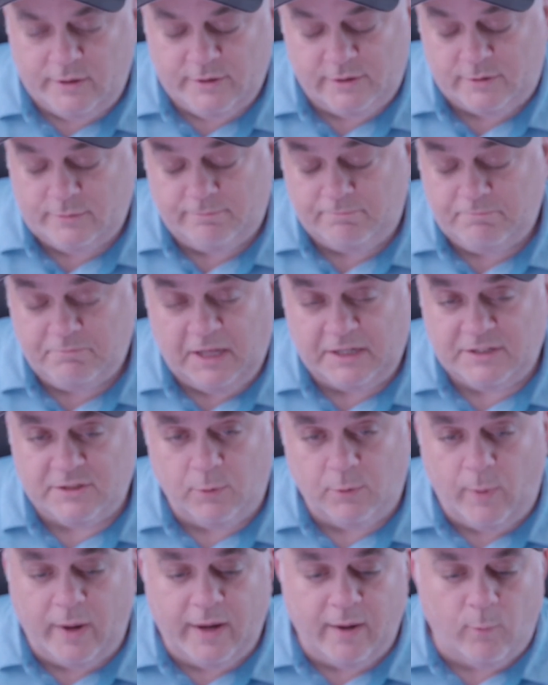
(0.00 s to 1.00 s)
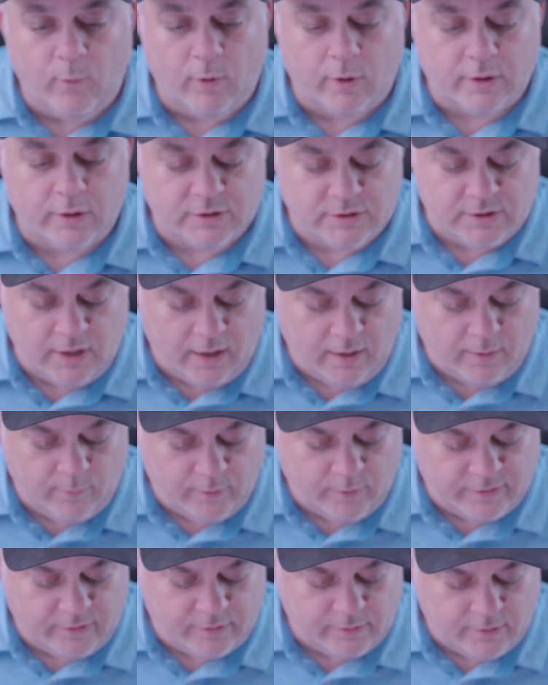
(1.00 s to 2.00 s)
Just that's the way it works
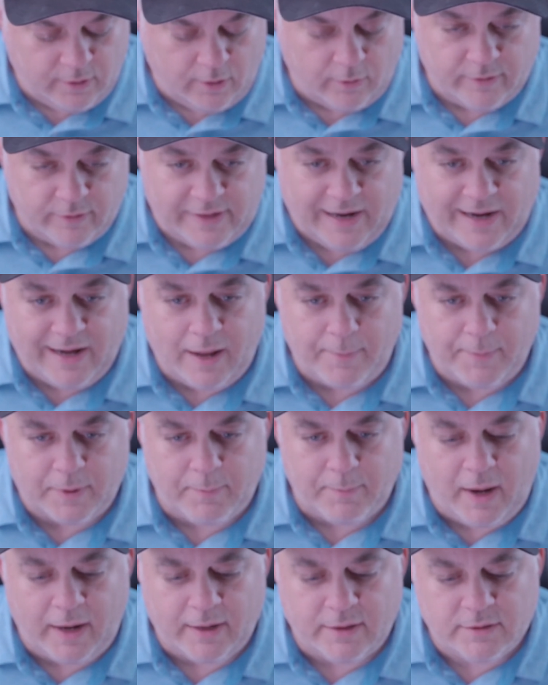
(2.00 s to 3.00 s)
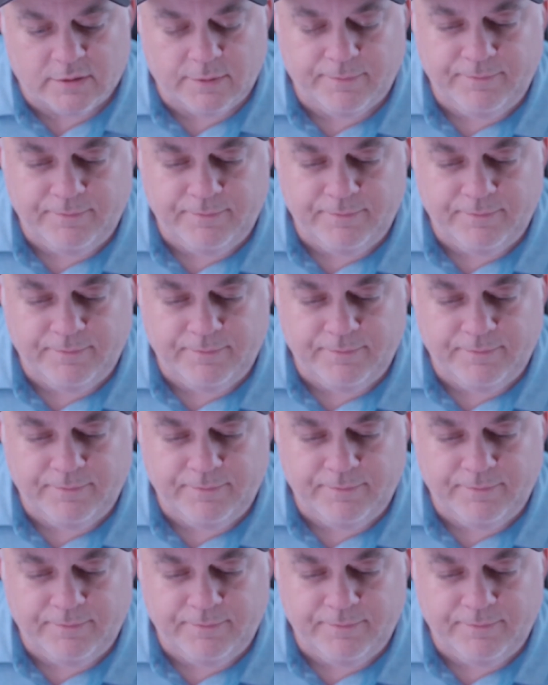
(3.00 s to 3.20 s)
with, you know, the dynamic mics.